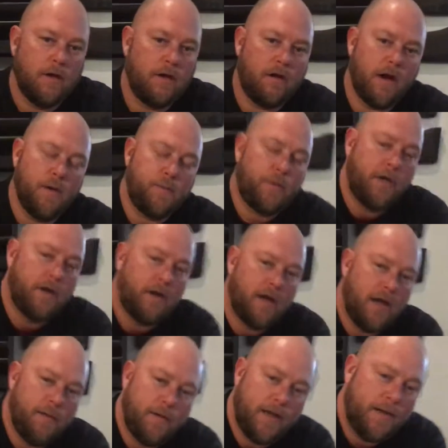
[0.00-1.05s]
All right, Peter.
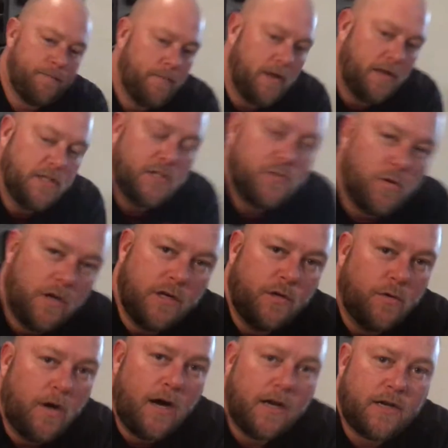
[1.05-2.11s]
Hey, man. I just wanted
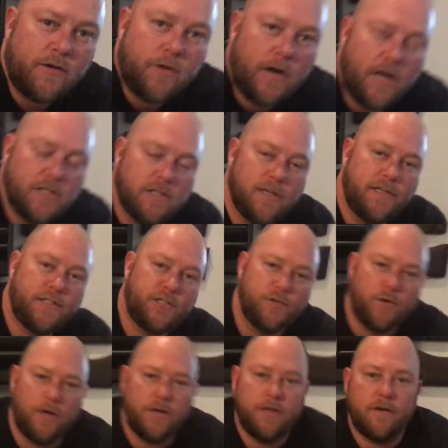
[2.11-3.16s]
to congratulate
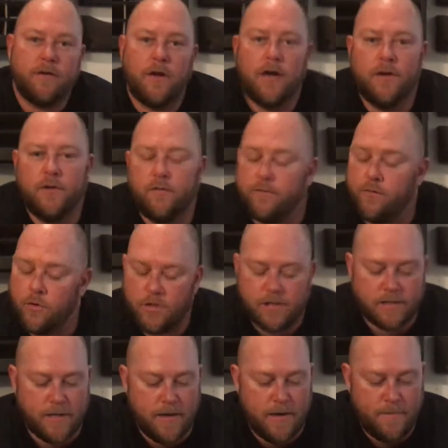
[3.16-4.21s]
you on your new Ford
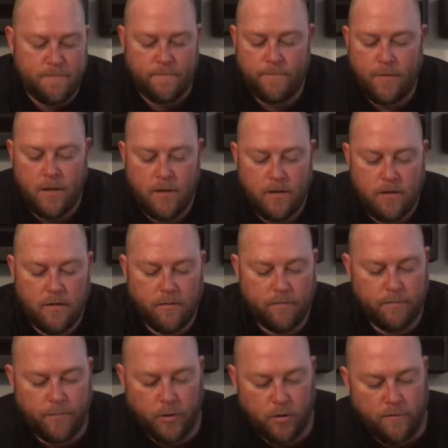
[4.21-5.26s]
Escape.
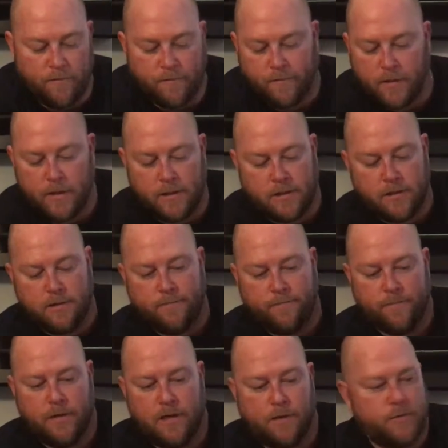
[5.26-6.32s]
Beautiful vehicle,
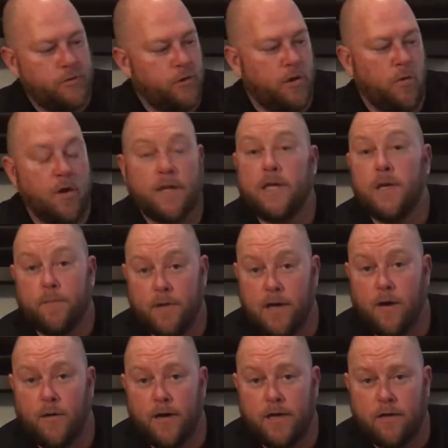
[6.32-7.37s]
and I'm sure you want to keep it
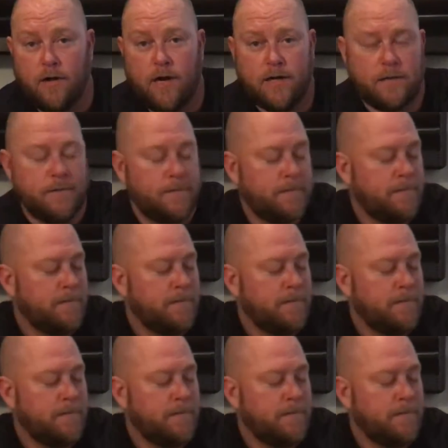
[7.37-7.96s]
that way, correct?